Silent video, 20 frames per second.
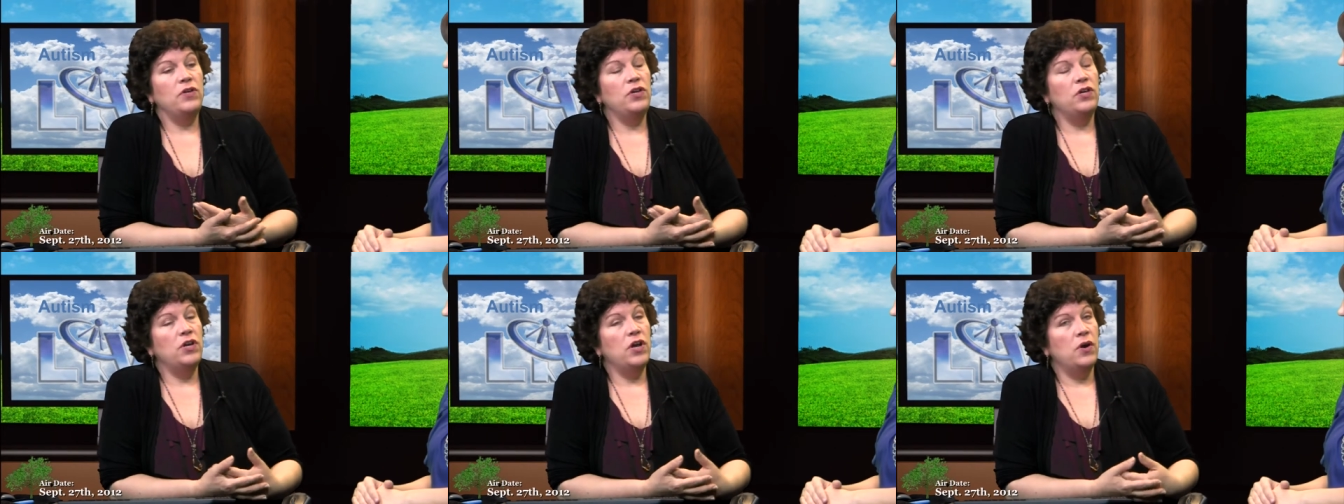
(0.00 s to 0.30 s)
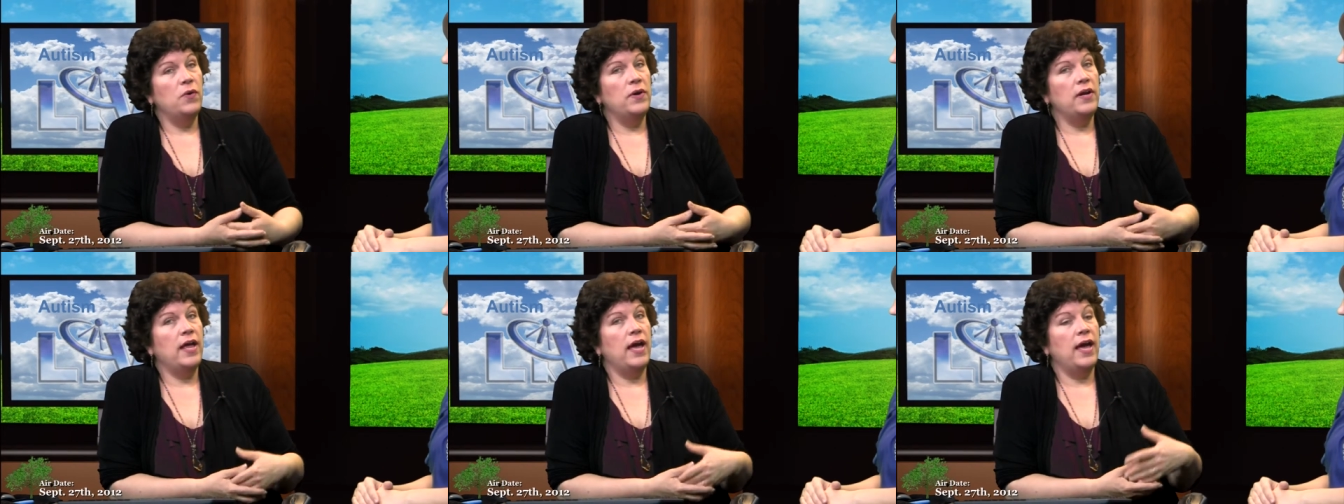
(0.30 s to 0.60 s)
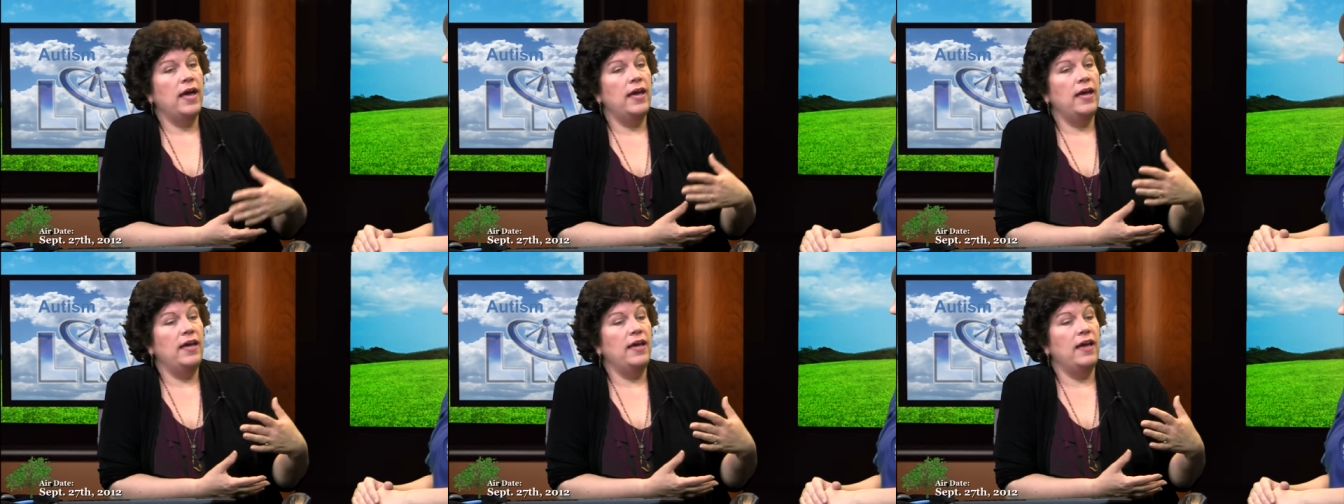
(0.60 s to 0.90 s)
You know, and
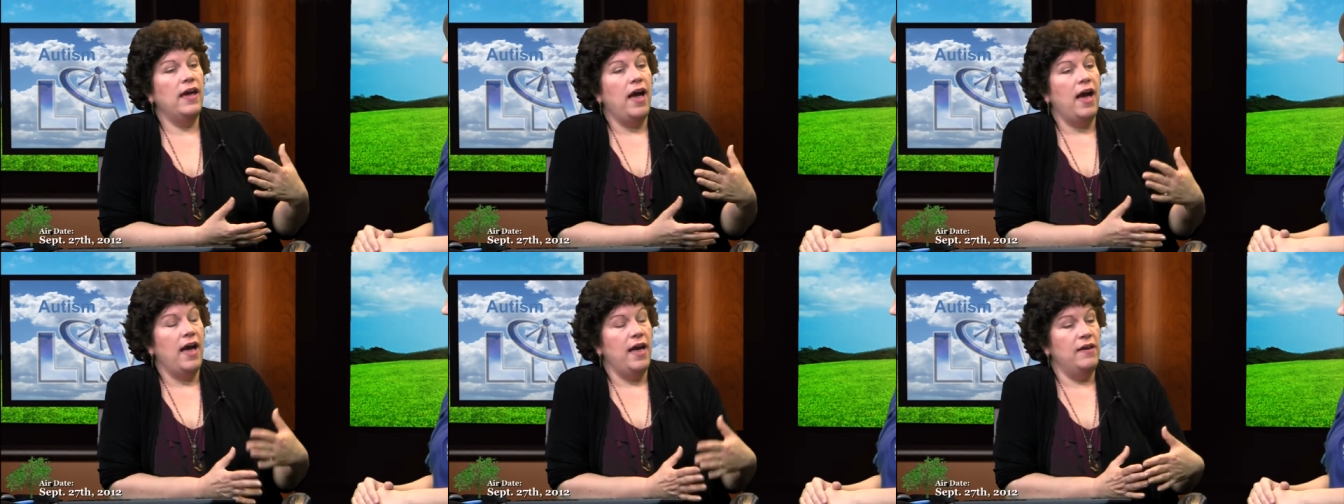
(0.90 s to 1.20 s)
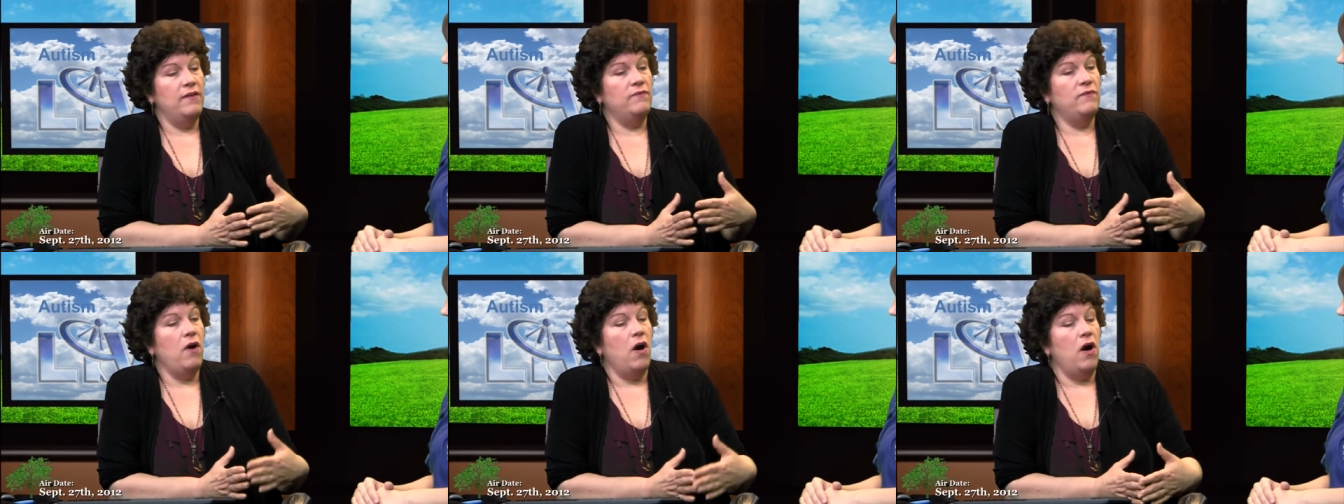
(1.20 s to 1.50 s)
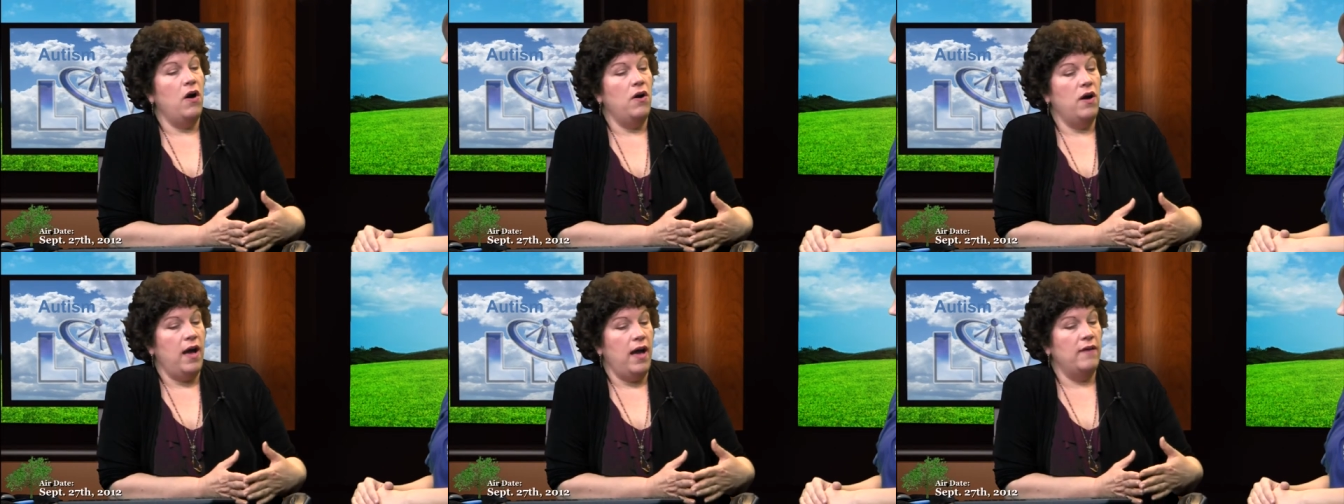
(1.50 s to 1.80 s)
I, I,
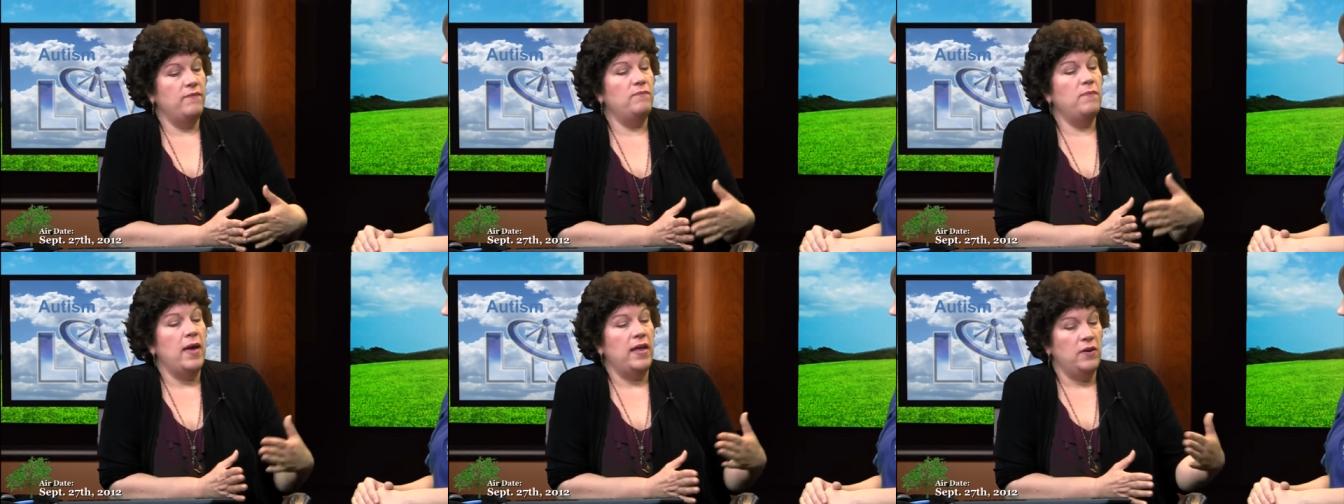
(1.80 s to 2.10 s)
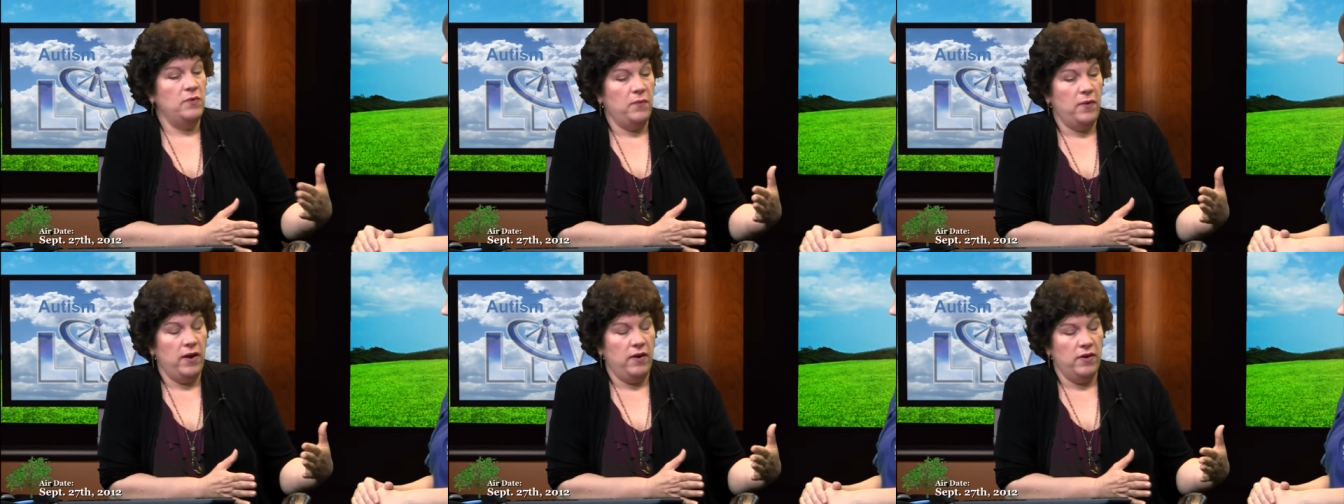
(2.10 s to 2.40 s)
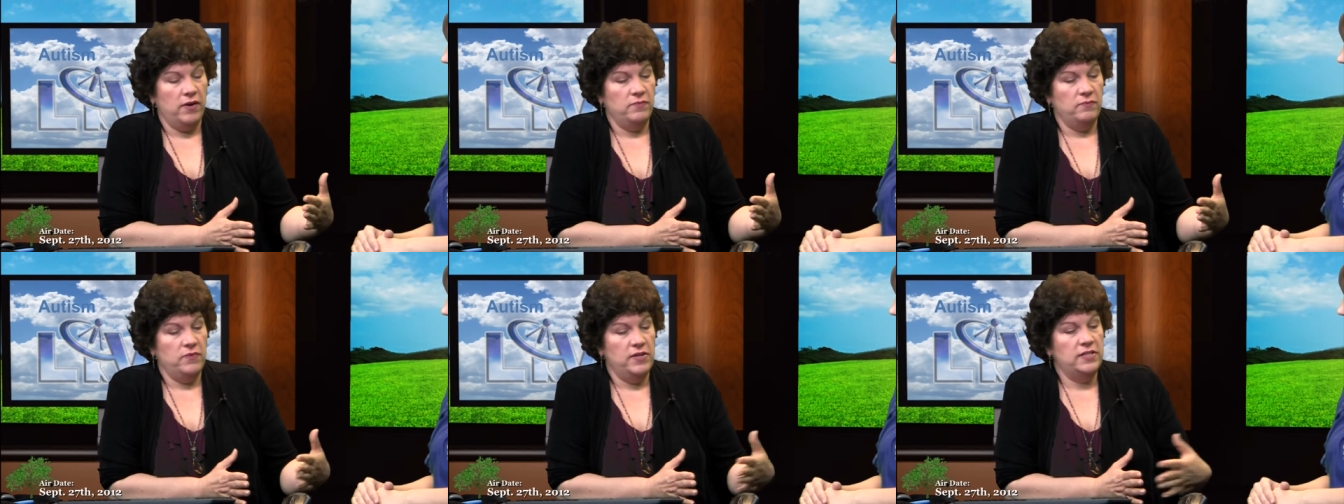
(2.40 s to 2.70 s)
I've been
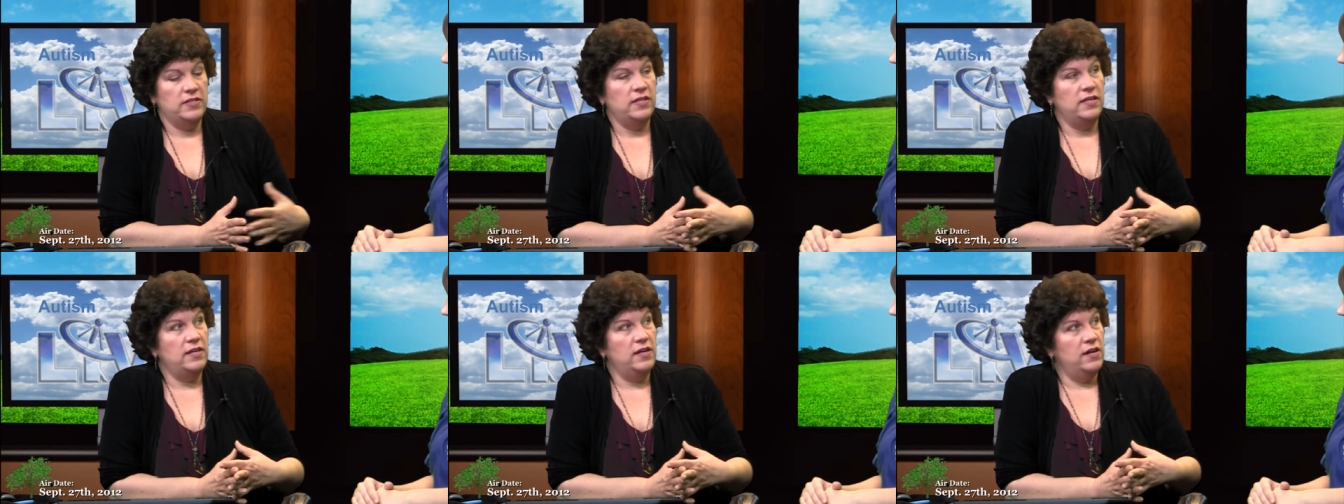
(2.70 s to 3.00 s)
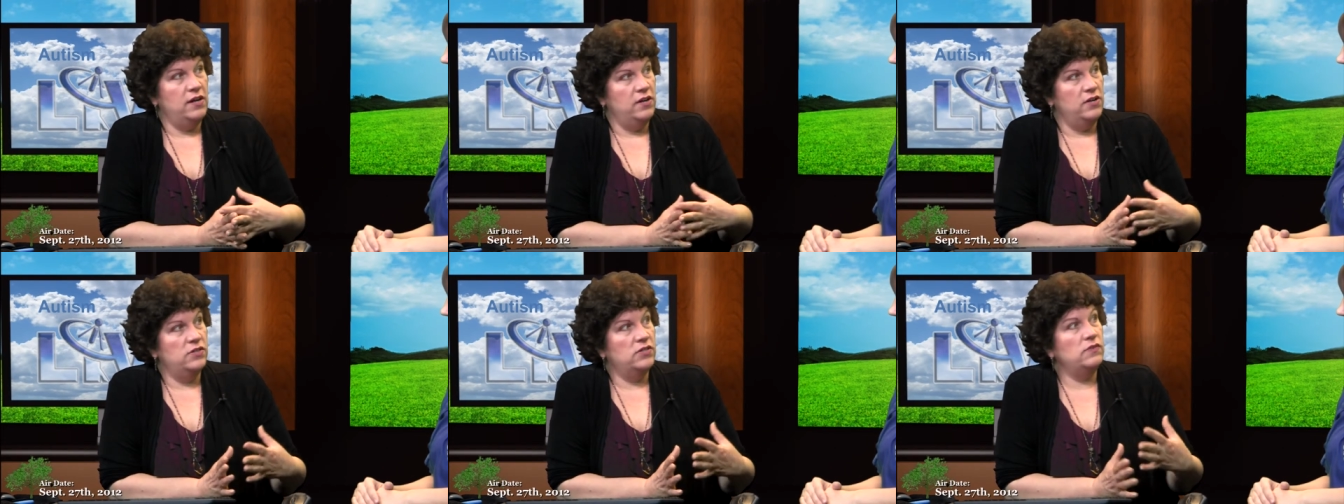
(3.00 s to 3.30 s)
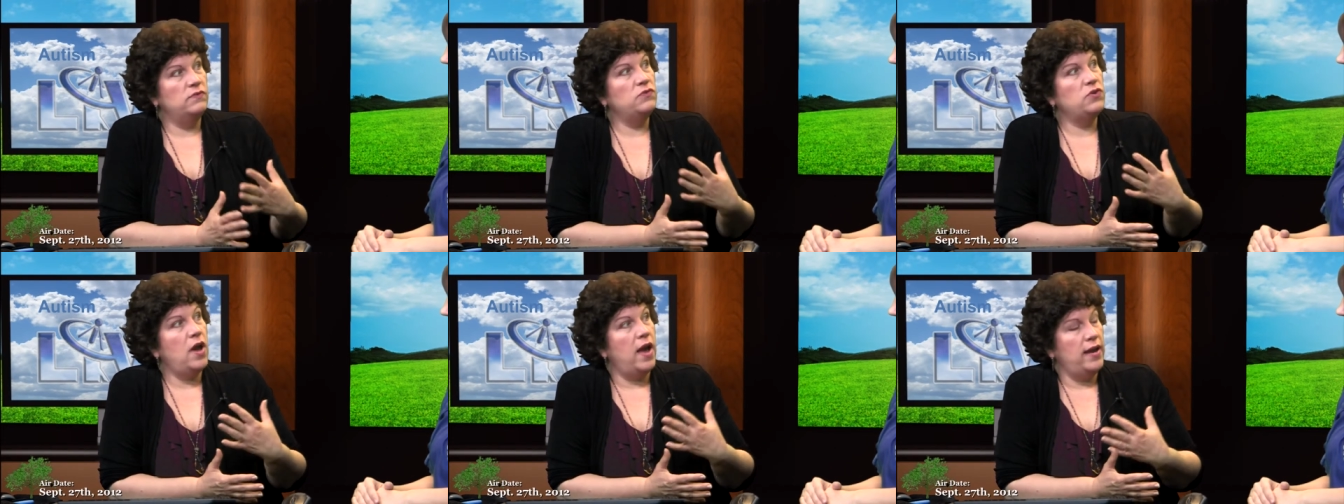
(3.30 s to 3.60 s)
aware in recent years
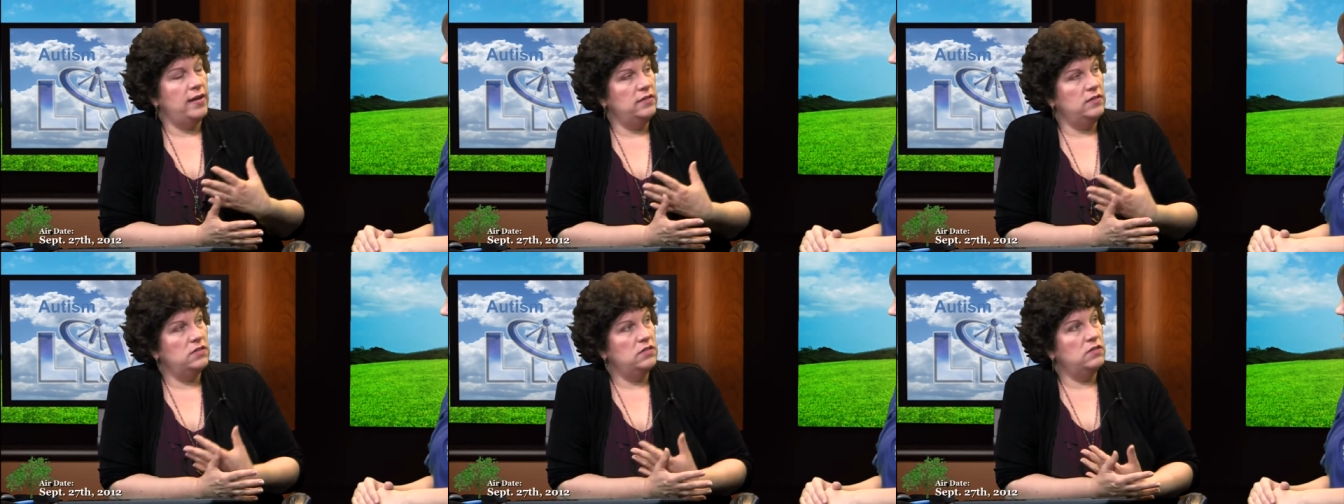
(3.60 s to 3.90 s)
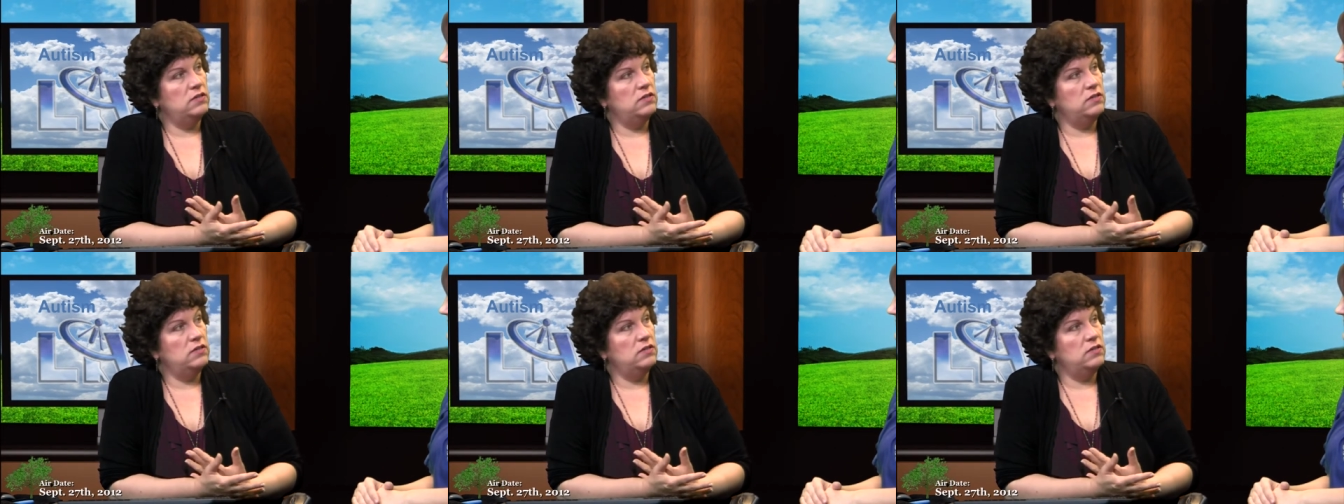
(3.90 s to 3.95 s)
of trying